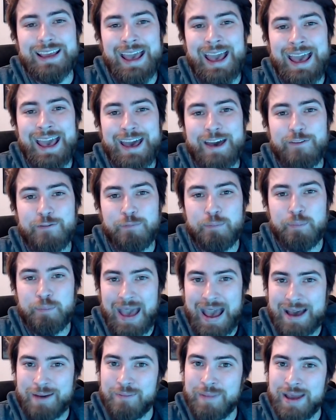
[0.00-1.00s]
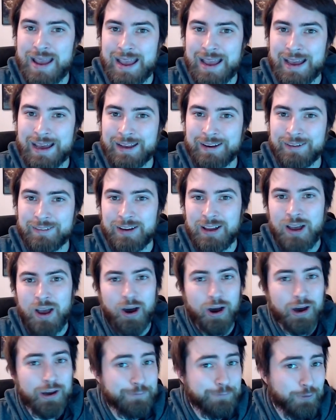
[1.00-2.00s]
have Batman.
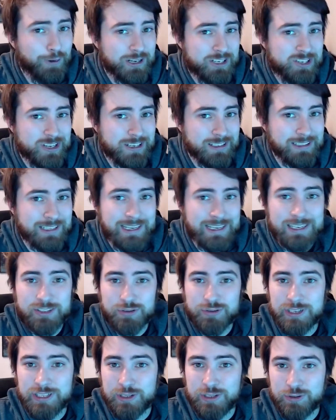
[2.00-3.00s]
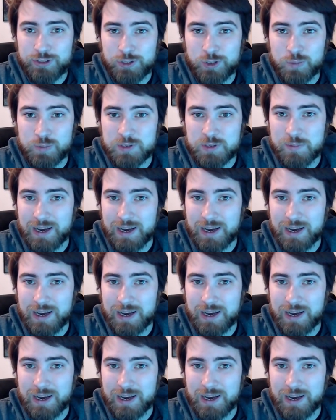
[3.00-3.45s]
Unfortunately, due to YouTube's